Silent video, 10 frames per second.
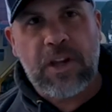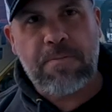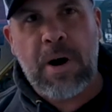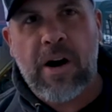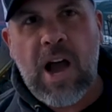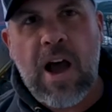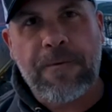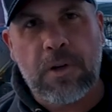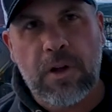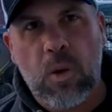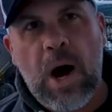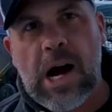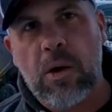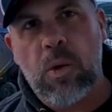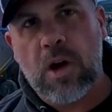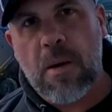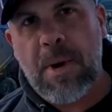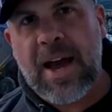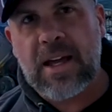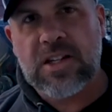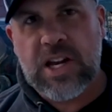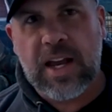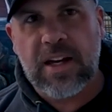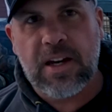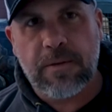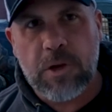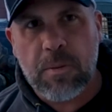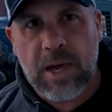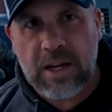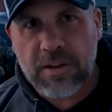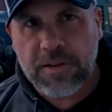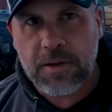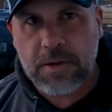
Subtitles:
this burn off for a little while and we'll come back and check it in a few minutes.